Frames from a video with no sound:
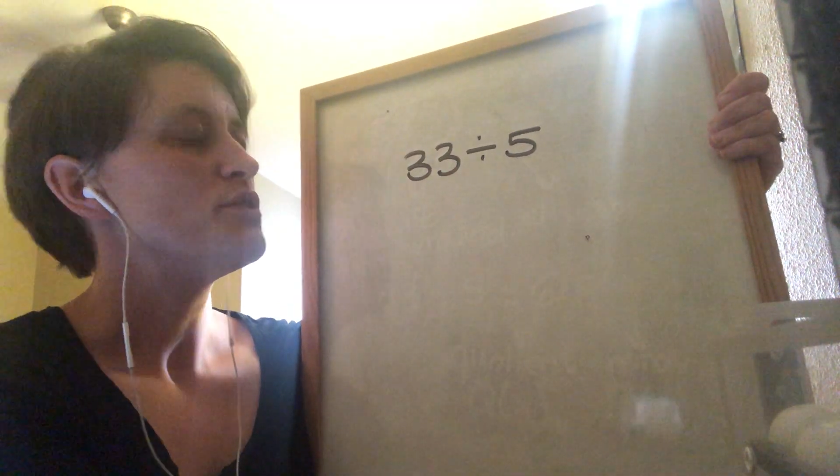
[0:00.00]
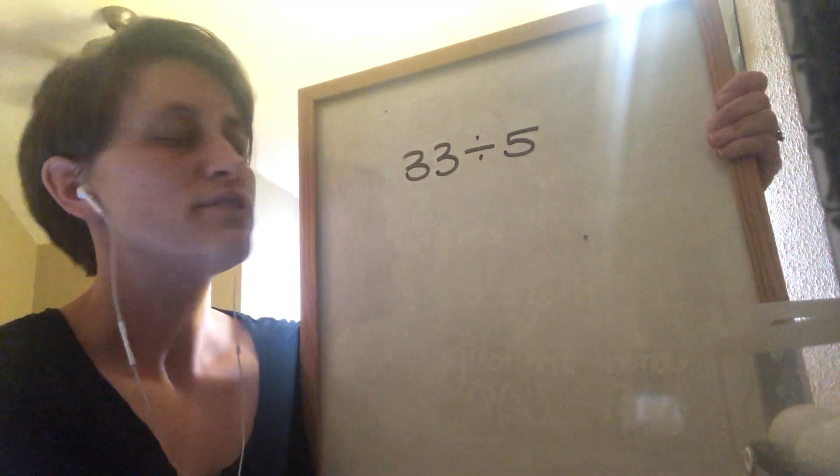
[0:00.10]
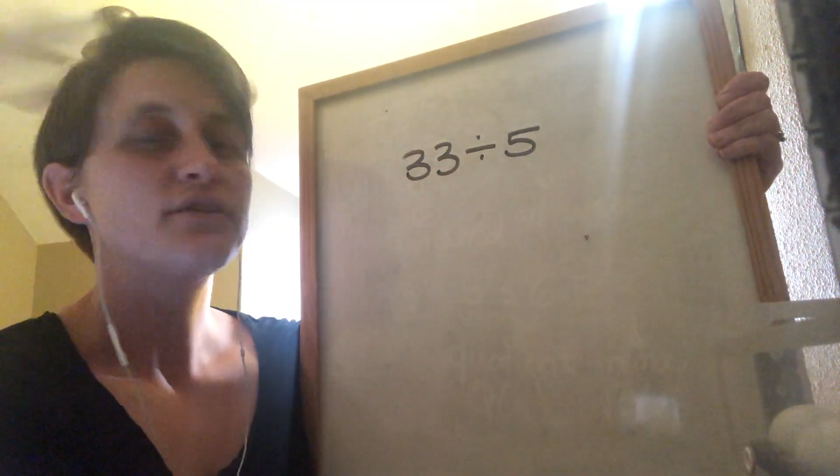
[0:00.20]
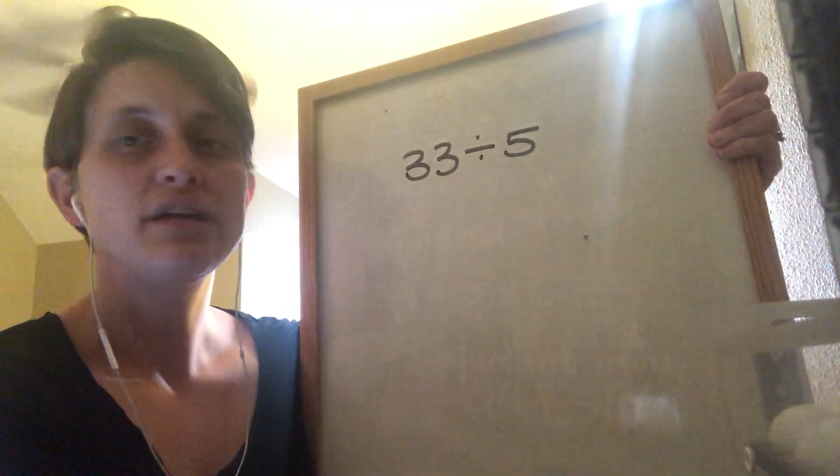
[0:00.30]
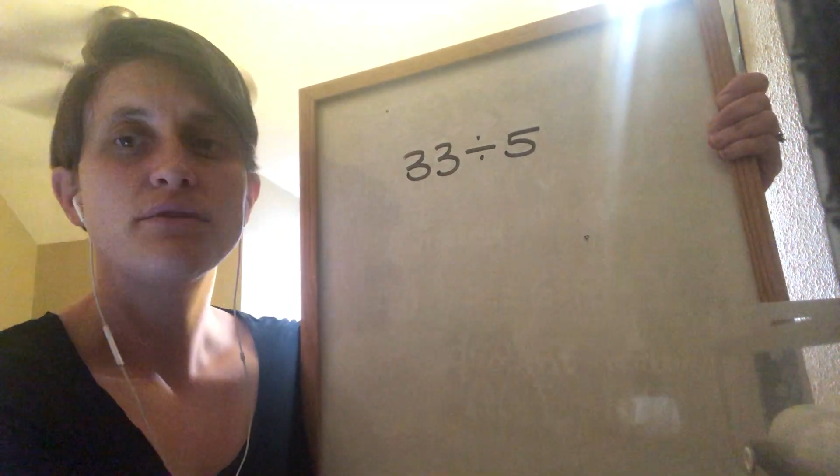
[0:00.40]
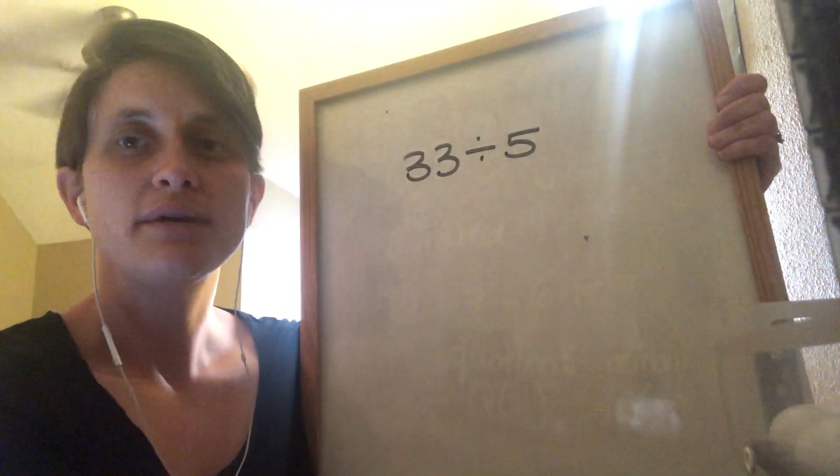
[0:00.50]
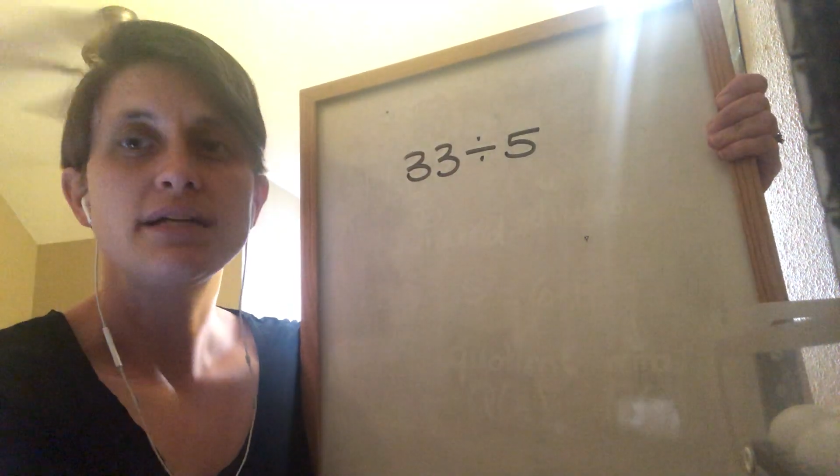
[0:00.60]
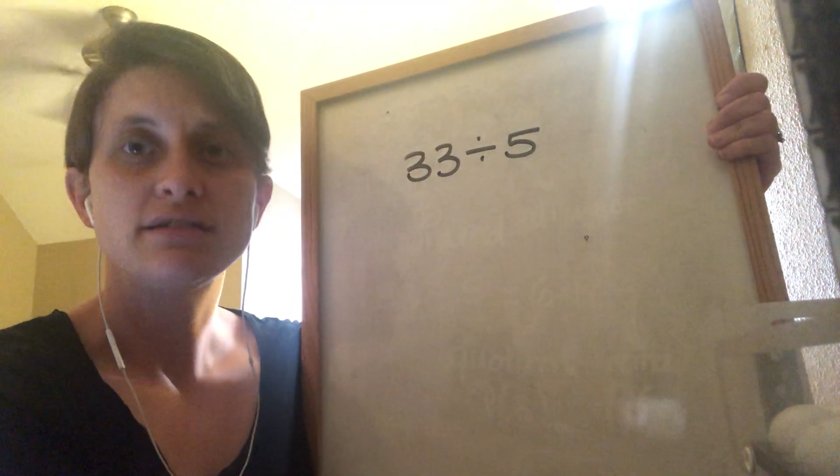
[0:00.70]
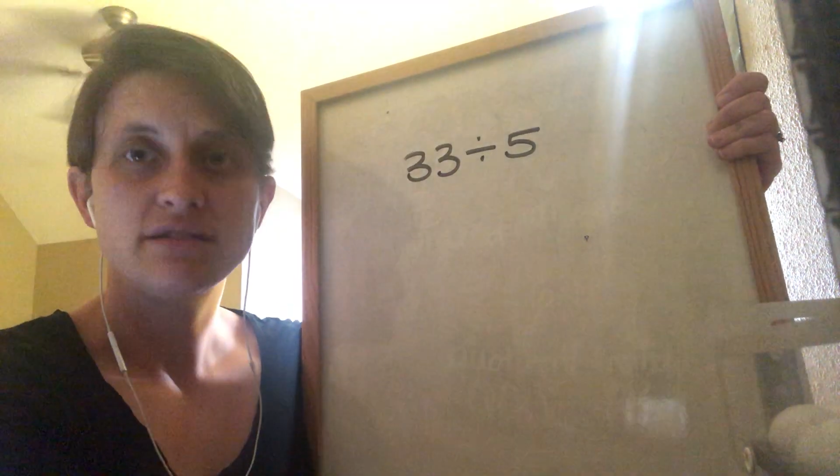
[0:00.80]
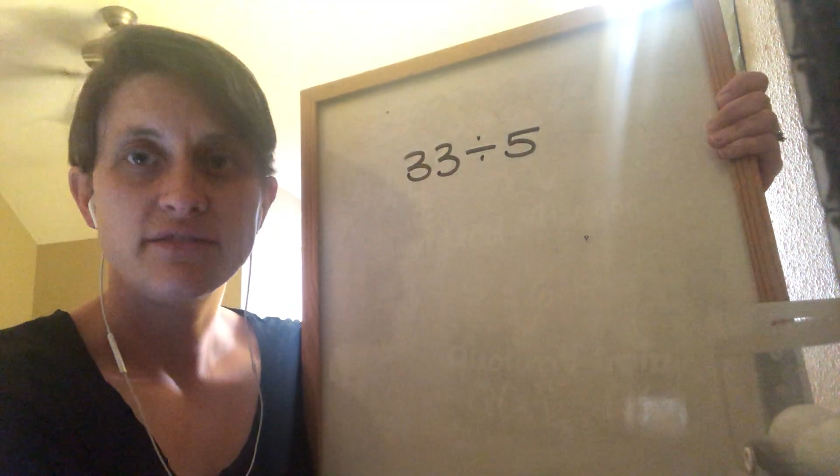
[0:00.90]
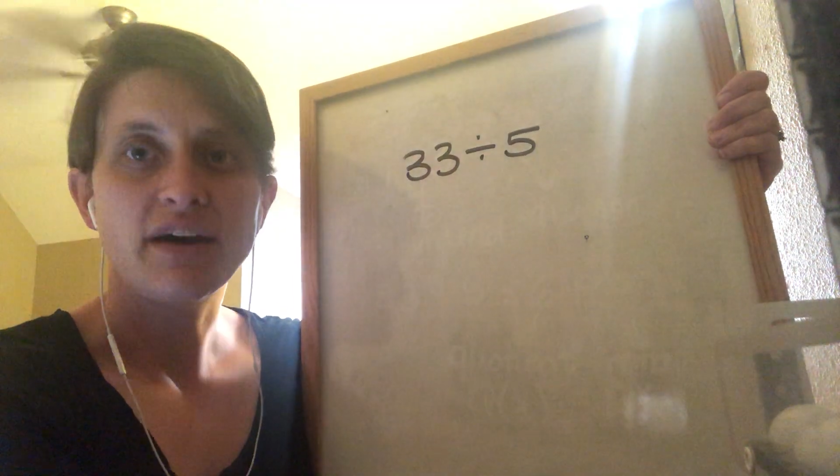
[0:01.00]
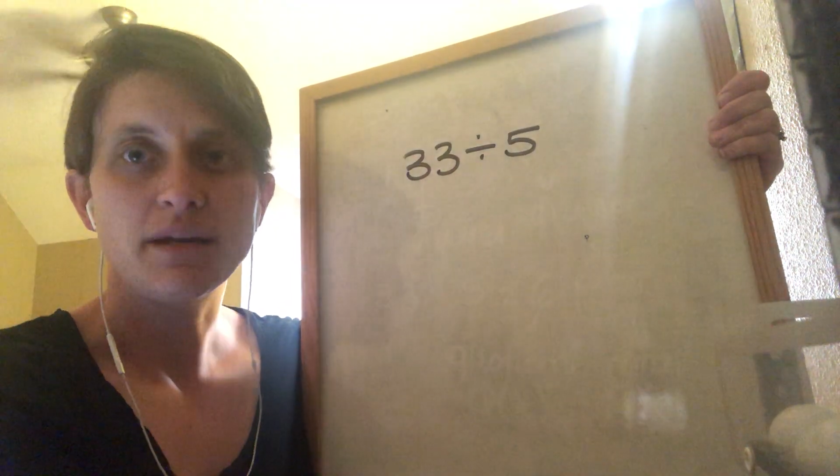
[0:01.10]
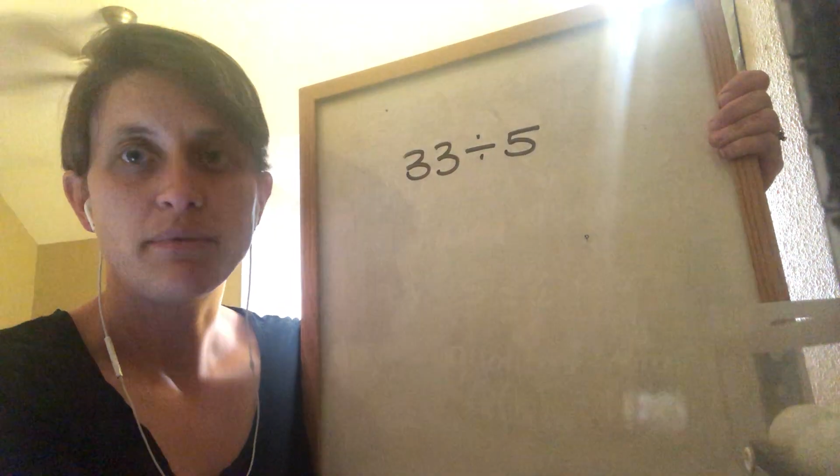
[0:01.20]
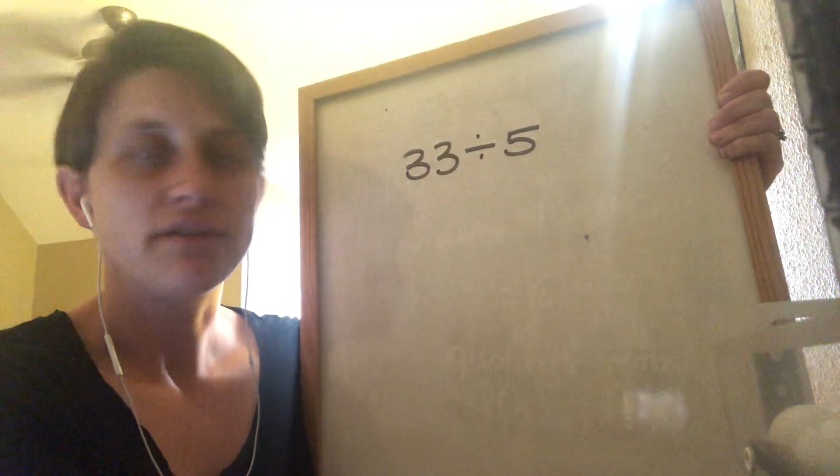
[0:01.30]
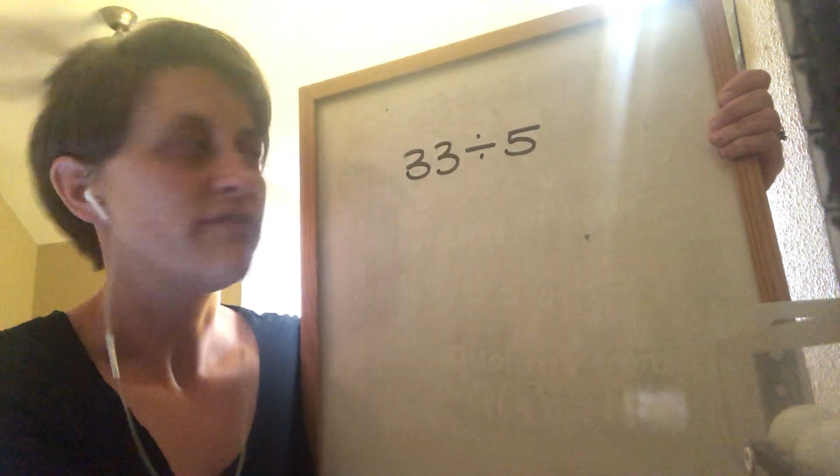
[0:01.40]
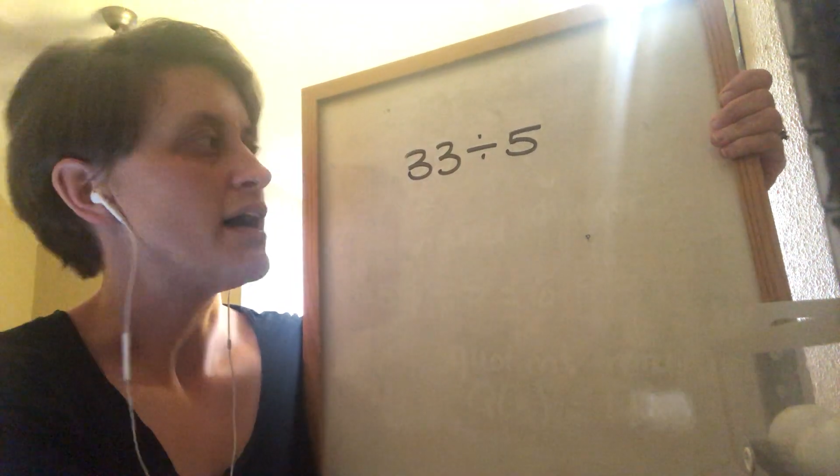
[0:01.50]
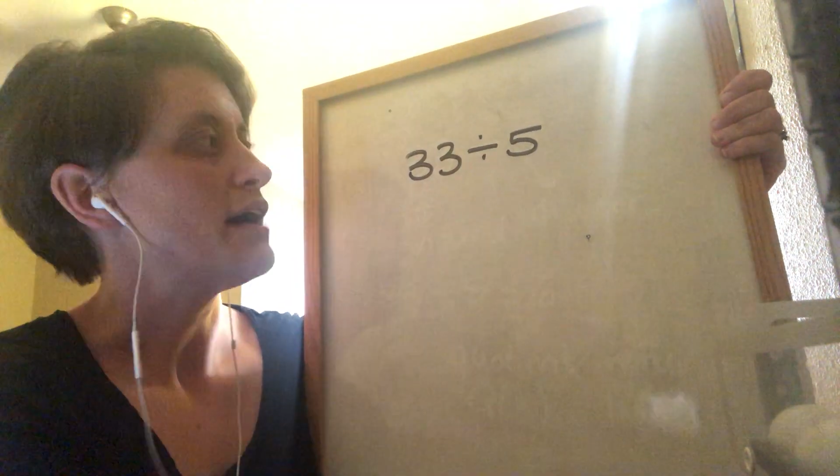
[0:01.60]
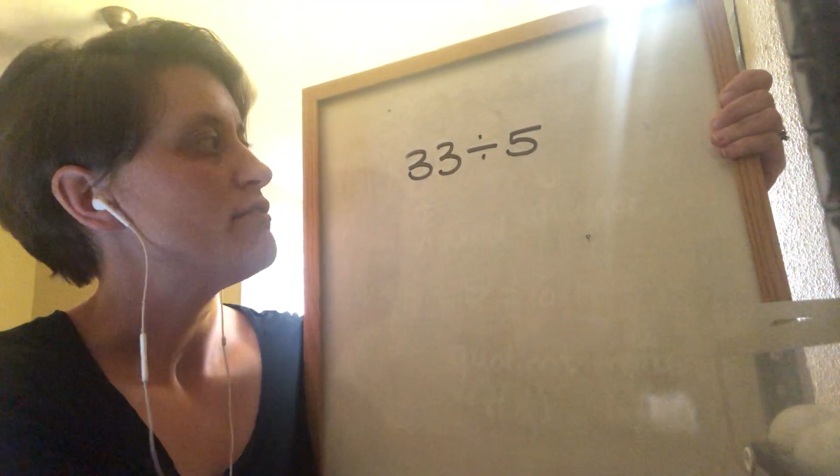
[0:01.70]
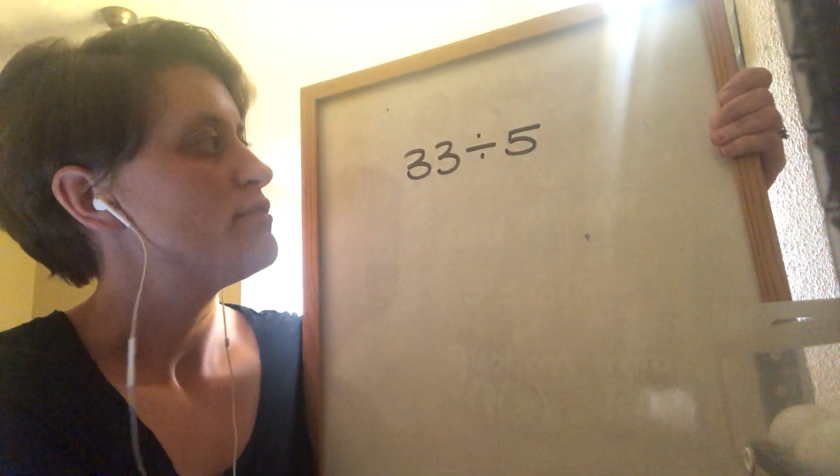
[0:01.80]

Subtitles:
33 divided by 5.